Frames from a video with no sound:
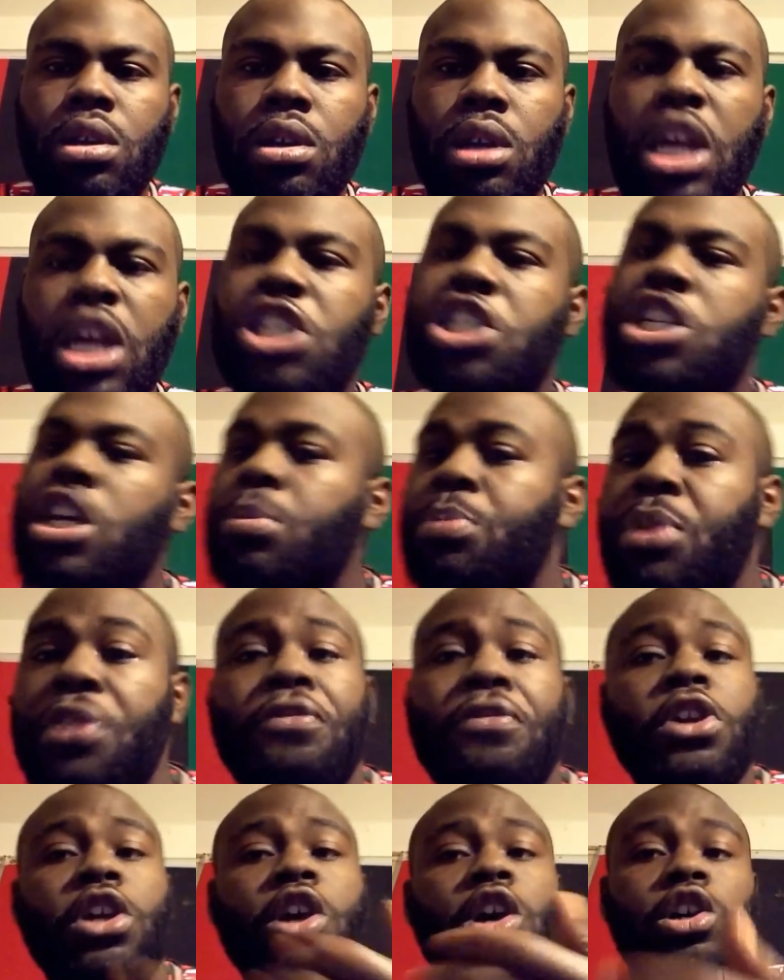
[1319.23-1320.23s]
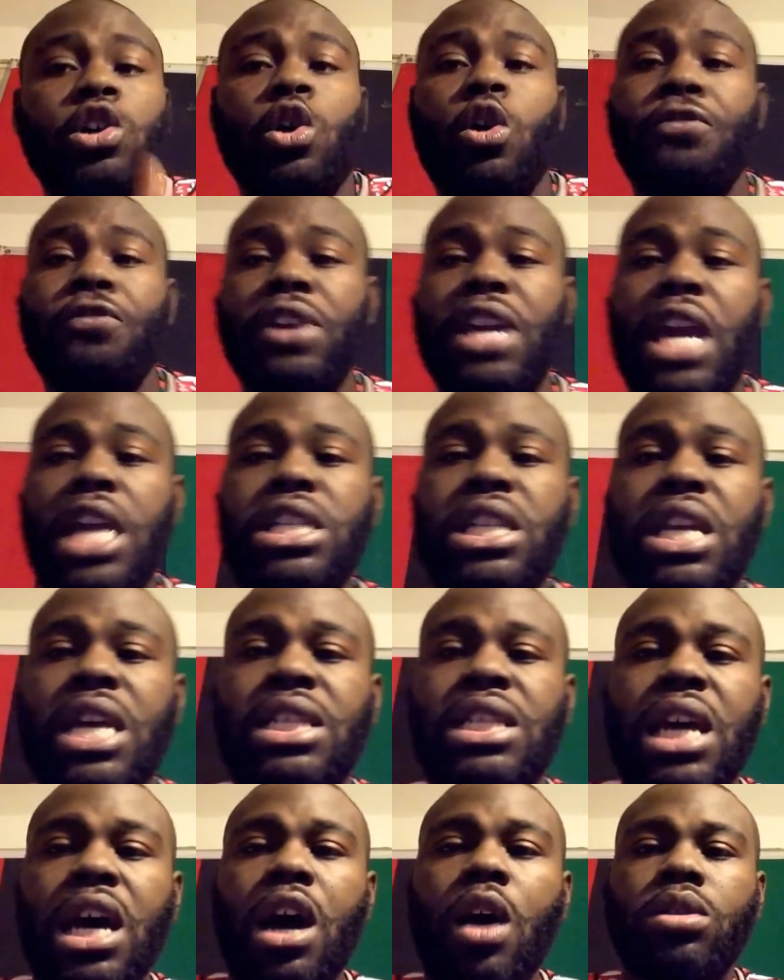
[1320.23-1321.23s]
It shouldn't be for your glorification
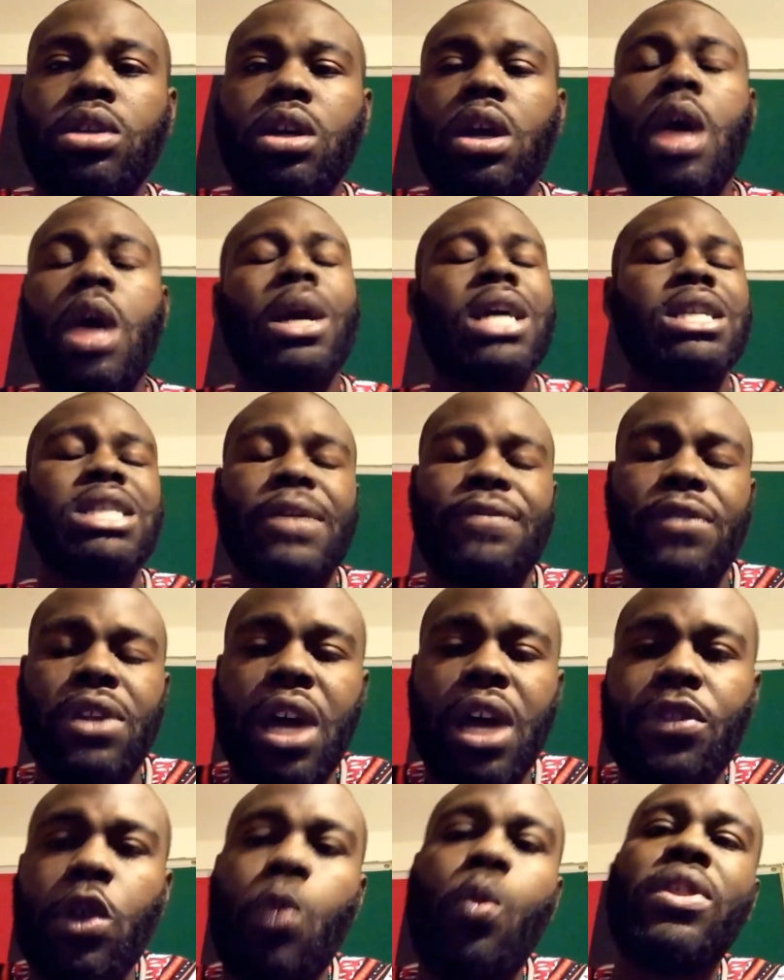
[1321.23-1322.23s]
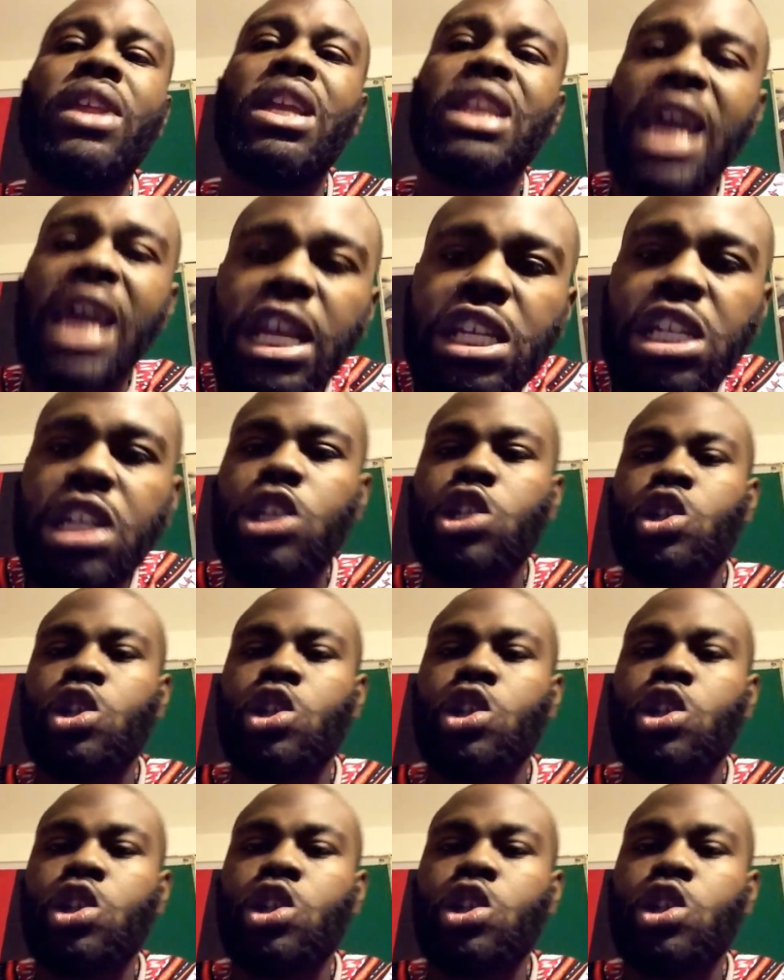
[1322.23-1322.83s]
as an elder. Because not for nothing, when the nation is